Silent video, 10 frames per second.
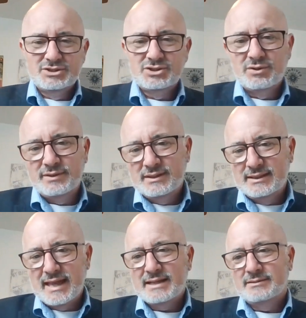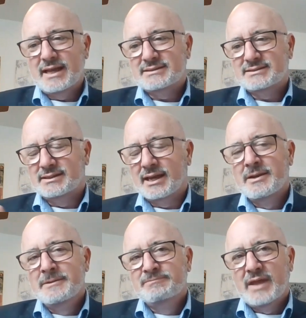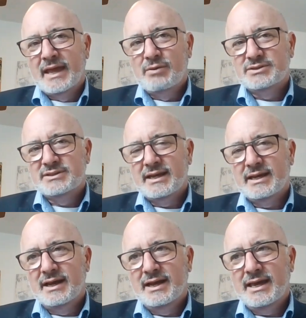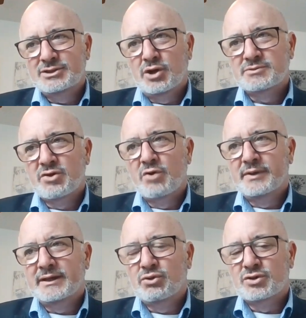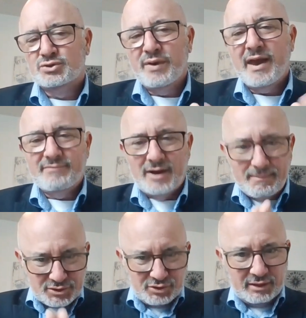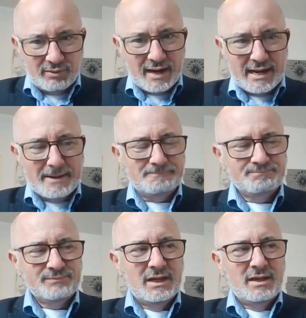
So that, that's the thing. And I will say, uh, in terms of opening doors, we have an opportunity right now